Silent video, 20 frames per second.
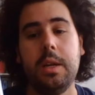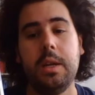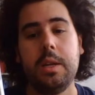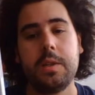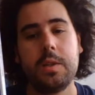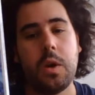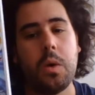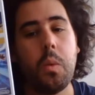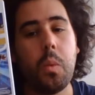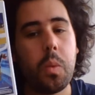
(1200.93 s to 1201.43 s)

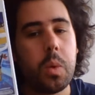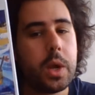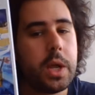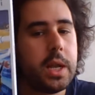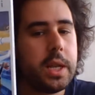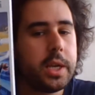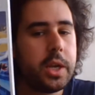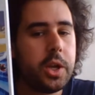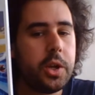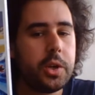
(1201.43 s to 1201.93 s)
So I'm
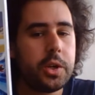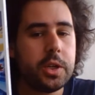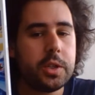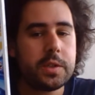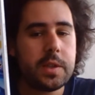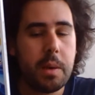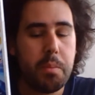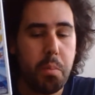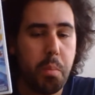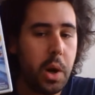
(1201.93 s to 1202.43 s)
really
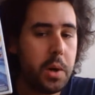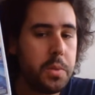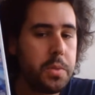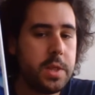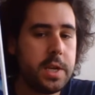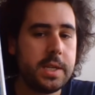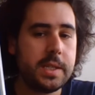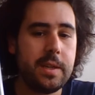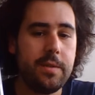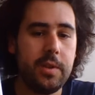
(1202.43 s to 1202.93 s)
curious. I bought
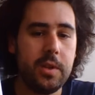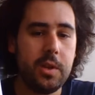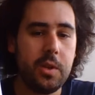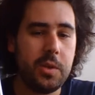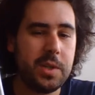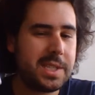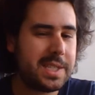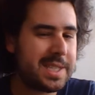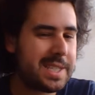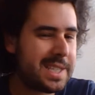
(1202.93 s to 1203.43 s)
this even though
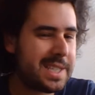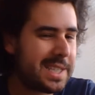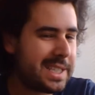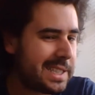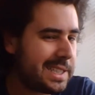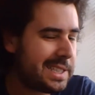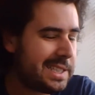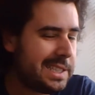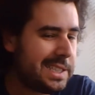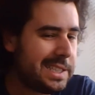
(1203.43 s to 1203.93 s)
it's
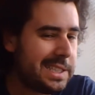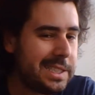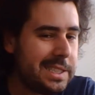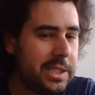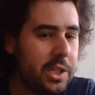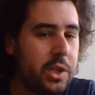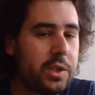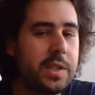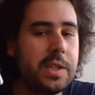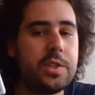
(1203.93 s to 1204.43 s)

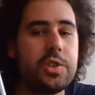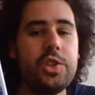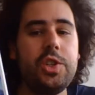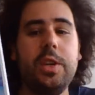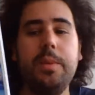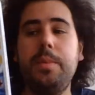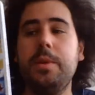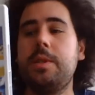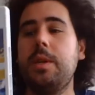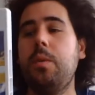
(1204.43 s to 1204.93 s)
not as
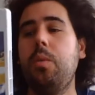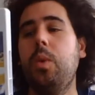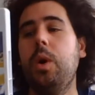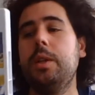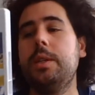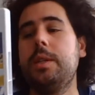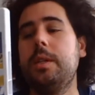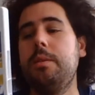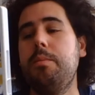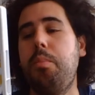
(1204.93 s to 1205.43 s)
cheap as I
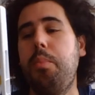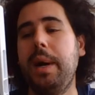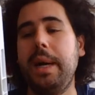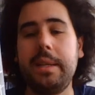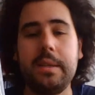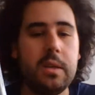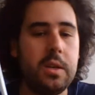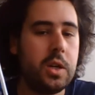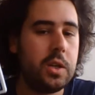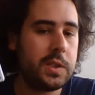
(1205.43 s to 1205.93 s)
wanted,
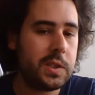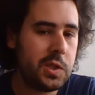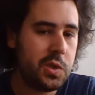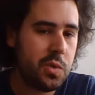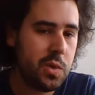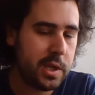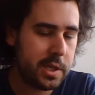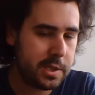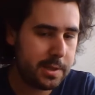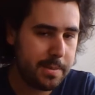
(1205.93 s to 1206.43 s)
but not
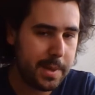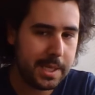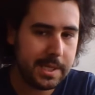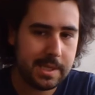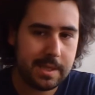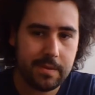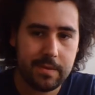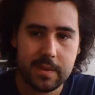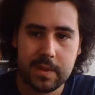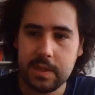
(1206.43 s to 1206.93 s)
too
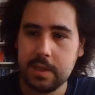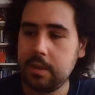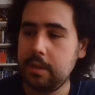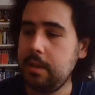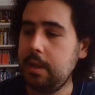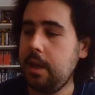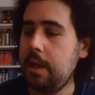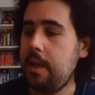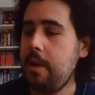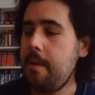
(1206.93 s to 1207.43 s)
expensive
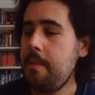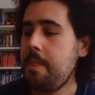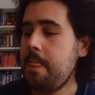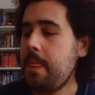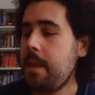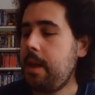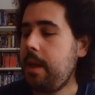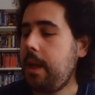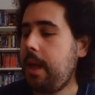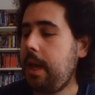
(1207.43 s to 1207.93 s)
still.
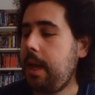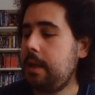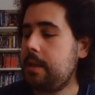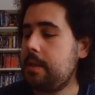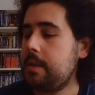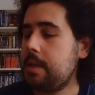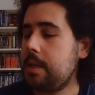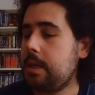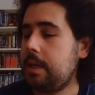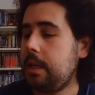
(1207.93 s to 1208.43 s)

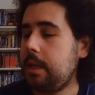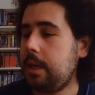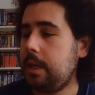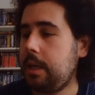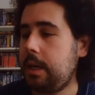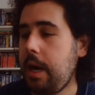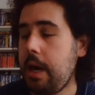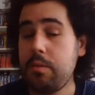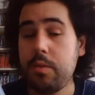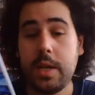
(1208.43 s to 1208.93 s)
And
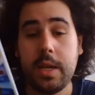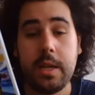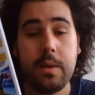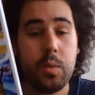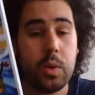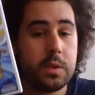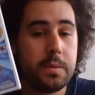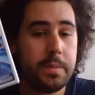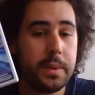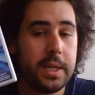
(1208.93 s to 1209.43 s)
I really
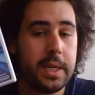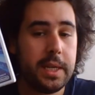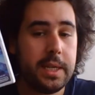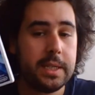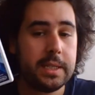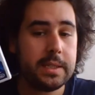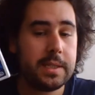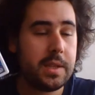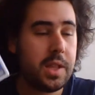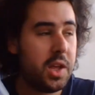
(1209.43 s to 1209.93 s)
want to play
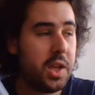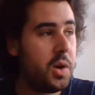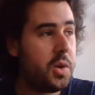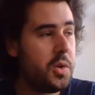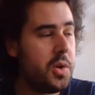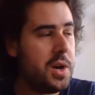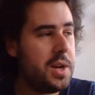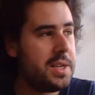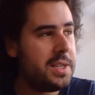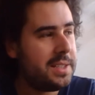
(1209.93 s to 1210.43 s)
it,
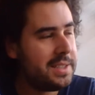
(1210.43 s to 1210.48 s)
though.